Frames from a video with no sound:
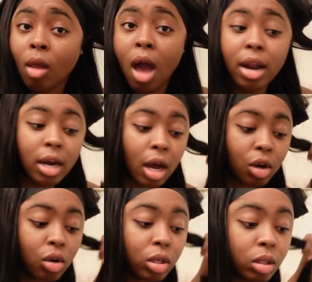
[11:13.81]
I did not
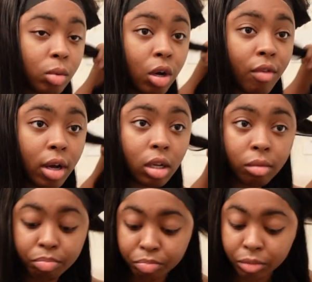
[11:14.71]
curl this one
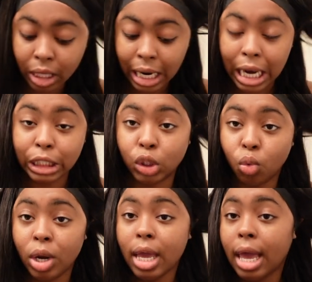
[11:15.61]
correctly let's
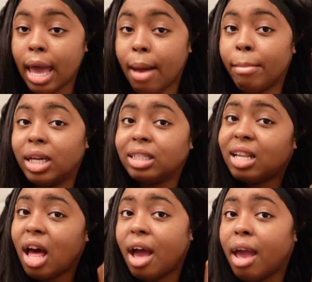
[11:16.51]
do it again. But it's
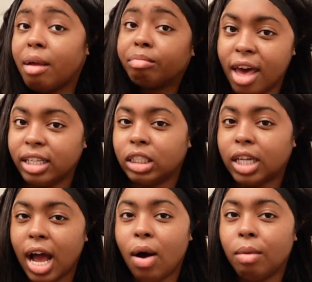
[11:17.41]
like, as a
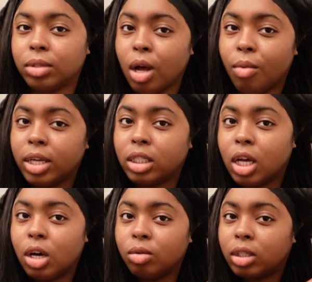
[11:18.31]
child, I was always
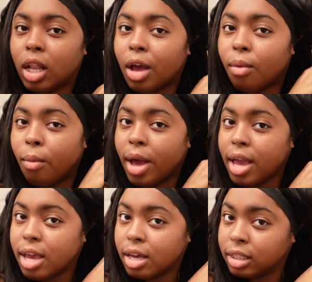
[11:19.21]
told to like
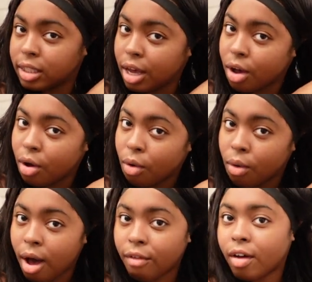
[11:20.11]
wait
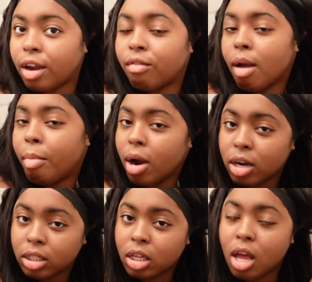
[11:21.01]
until I find the right
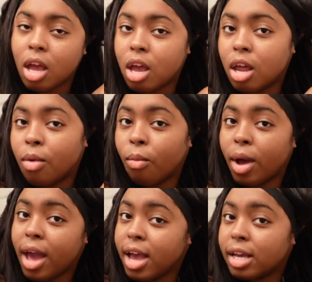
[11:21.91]
person and
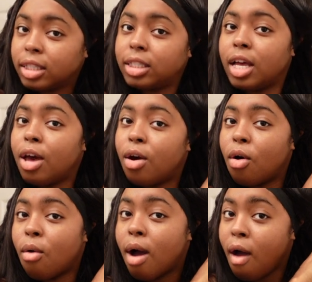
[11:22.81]
wait
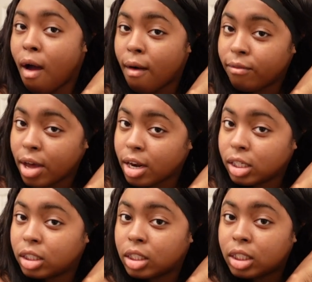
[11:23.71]
until I'm
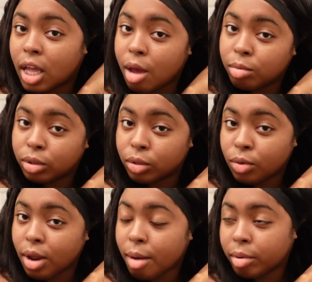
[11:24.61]
financially stable to
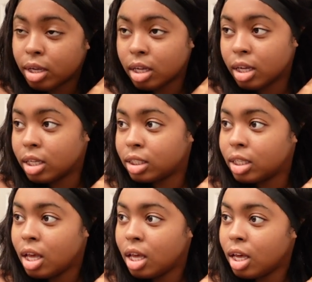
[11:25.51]
do that
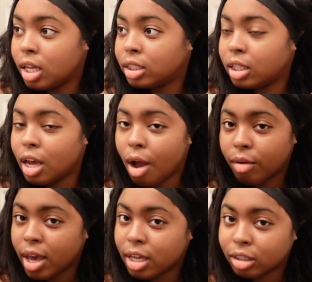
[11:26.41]
because if the
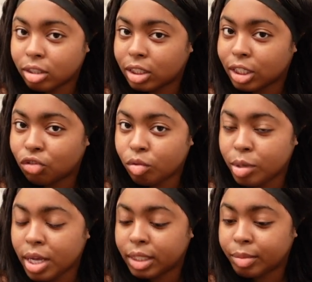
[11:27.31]
kids are just
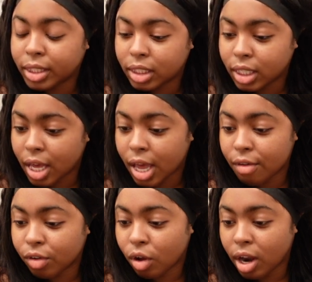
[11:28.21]
extremely
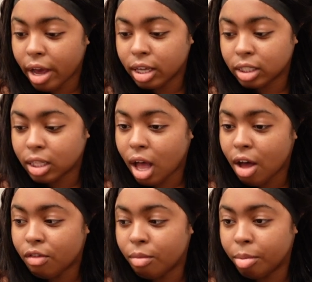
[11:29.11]
expensive and all that good
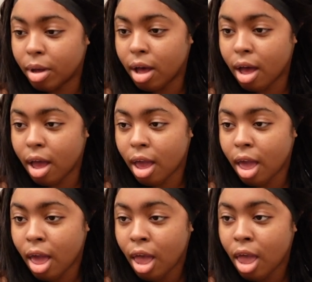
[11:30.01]
stuff. But
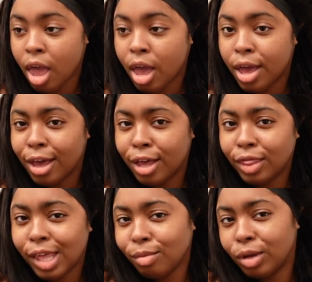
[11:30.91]

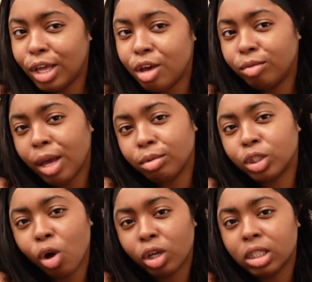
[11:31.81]
they, if they was
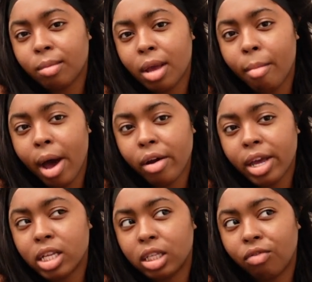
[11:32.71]
talking to me about
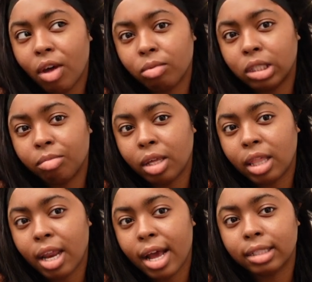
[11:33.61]
it as if that was something
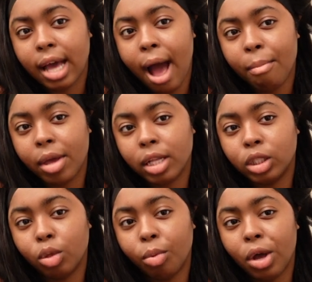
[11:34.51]
that had to happen
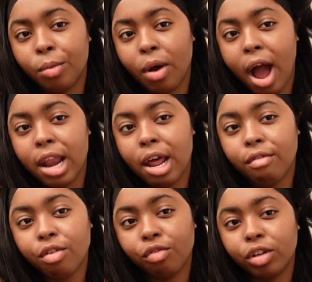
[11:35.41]
to the point where I
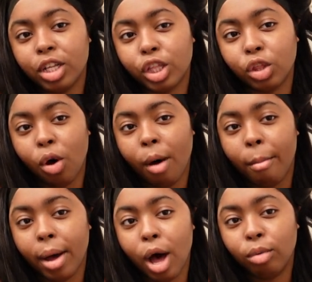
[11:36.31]
never really thought
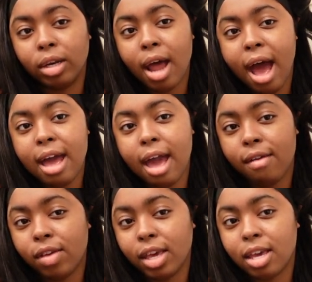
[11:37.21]
about not
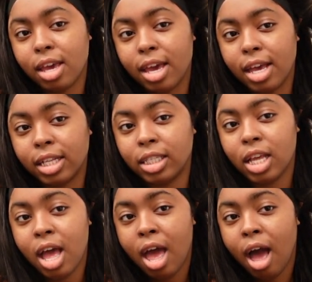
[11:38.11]
having kids.
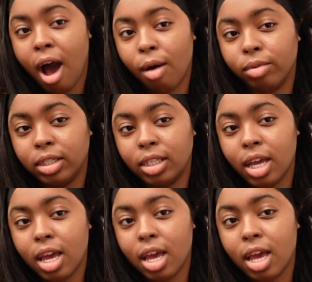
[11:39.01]
I would
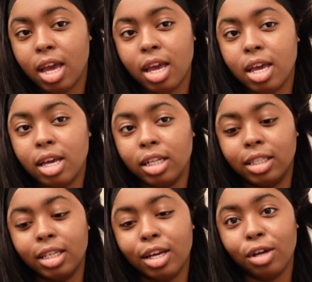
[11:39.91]
say
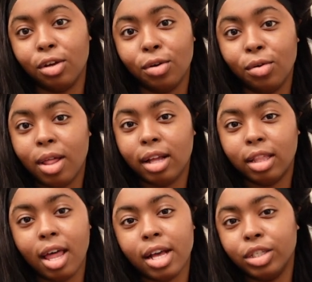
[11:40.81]
until like
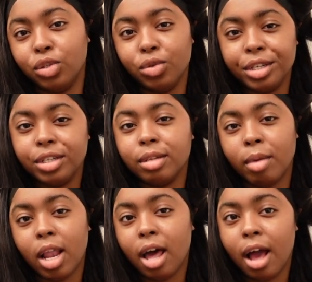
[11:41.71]
the last two years of
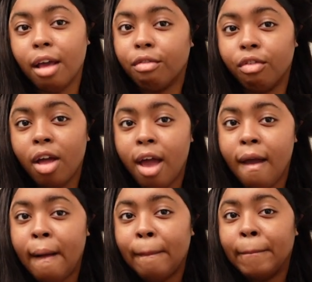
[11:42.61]
my life
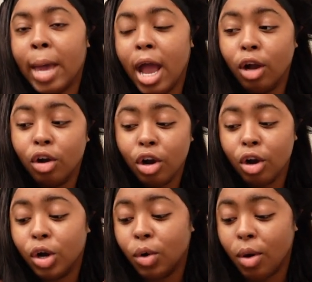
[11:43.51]
and
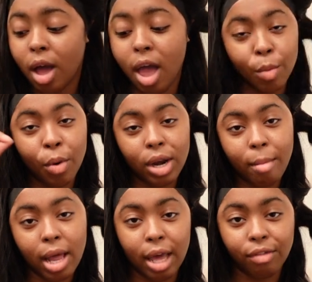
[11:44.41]
girl, the point of
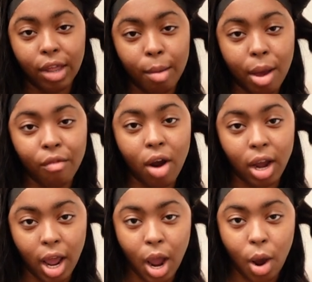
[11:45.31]
my life that I'm at right
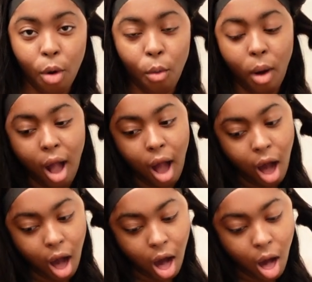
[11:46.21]
now,
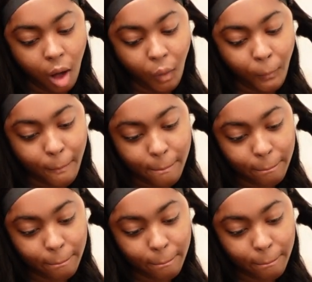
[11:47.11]
um,